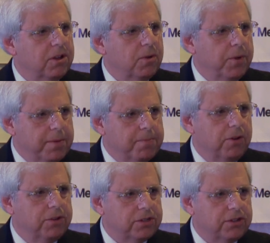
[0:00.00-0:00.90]
we
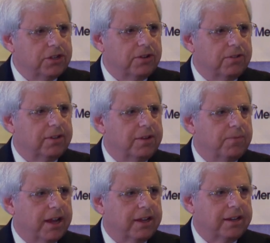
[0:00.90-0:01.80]
most assuredly
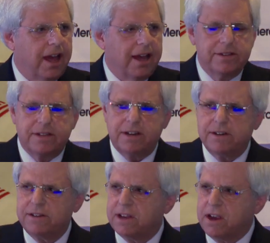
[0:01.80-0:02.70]
recognize that
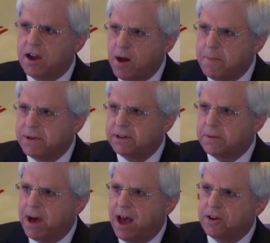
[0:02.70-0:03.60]
it is incumbent
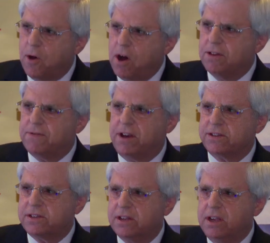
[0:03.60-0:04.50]
upon all of
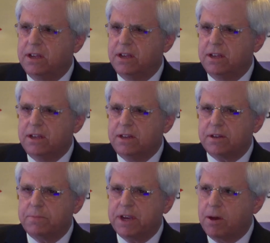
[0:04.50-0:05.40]
us
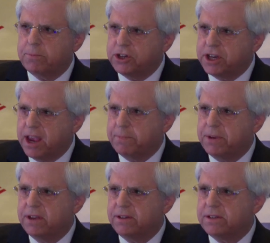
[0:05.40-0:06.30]
to become
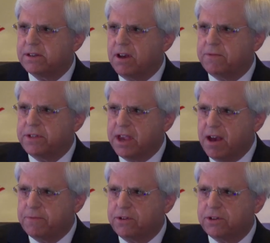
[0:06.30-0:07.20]
champions of the
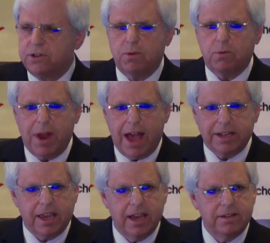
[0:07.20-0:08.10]
effort to
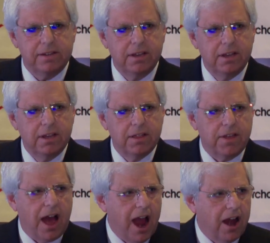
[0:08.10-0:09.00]
eradicate
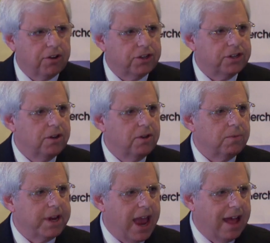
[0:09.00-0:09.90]
the harsh
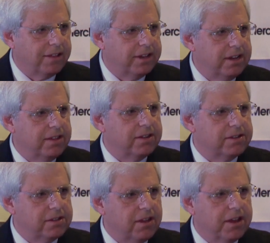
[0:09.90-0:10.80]
reality that
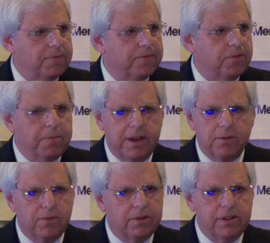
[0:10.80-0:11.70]
is life for
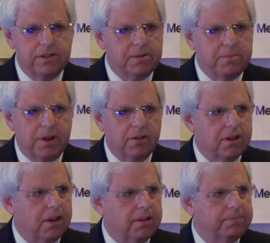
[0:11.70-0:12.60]
minorities in
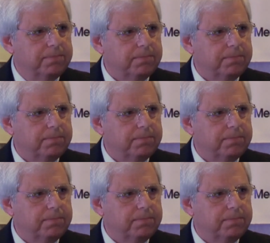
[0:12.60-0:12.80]
America.